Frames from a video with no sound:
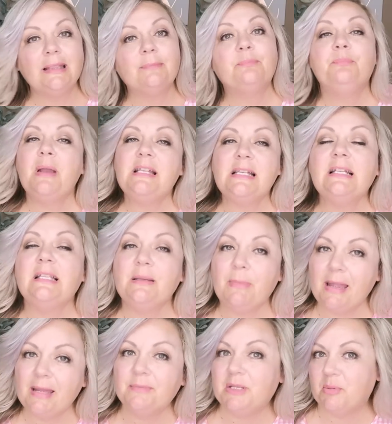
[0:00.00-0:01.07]
Basically
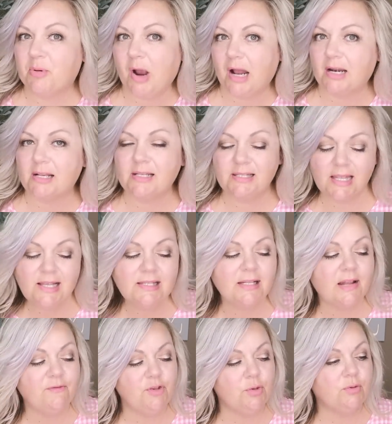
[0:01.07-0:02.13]
my empty products, things
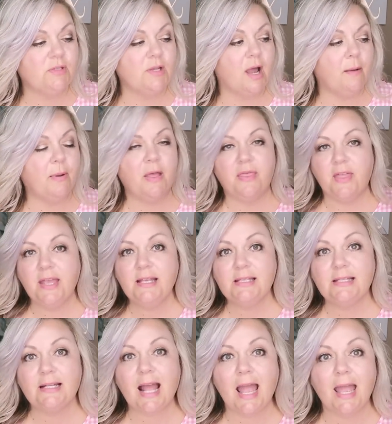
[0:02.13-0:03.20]
that I've used up,
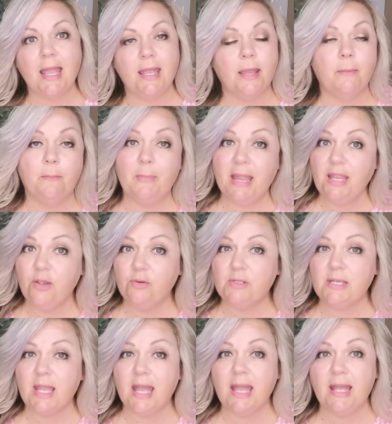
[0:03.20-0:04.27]
things that I may
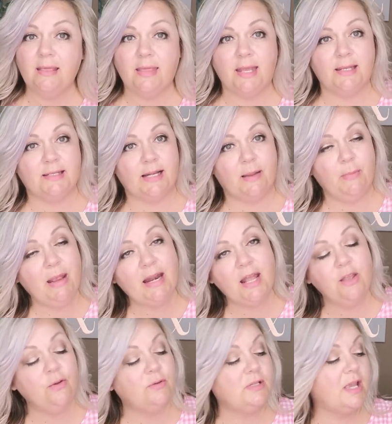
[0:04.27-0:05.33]
use again, things that I may
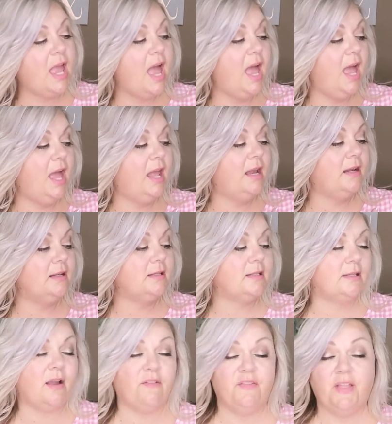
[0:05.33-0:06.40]
not use again,
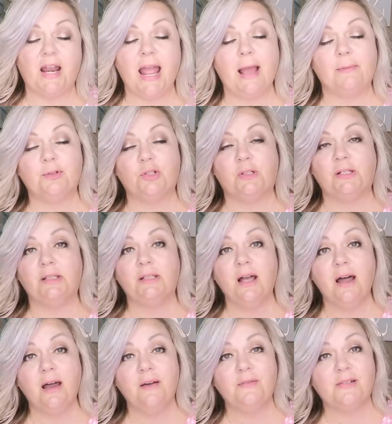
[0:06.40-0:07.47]
stuff that I absolutely
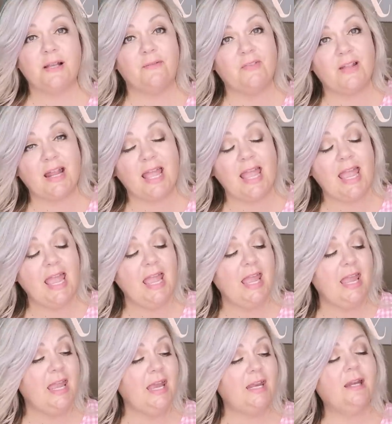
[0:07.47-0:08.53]
love, stuff that I
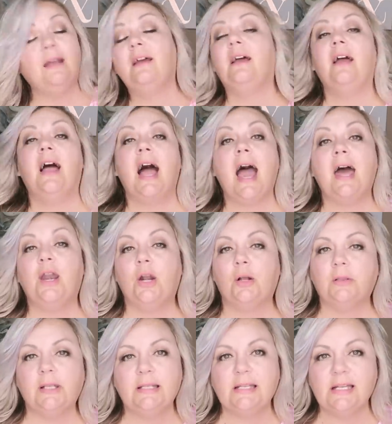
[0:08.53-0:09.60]
hate. I don't
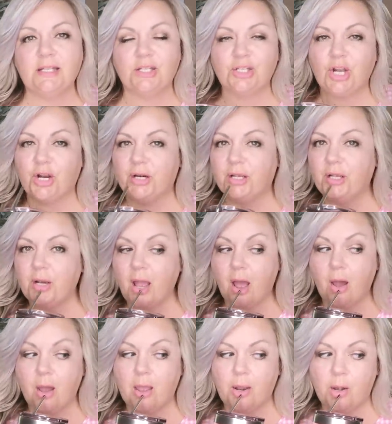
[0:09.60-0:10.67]
know, let's get started
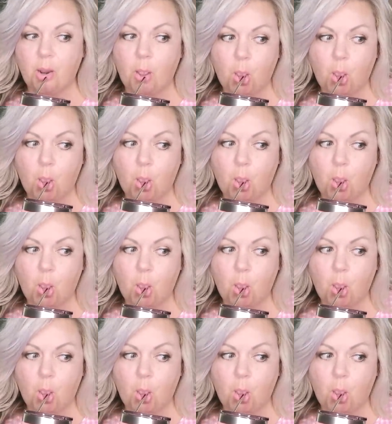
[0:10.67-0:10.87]
on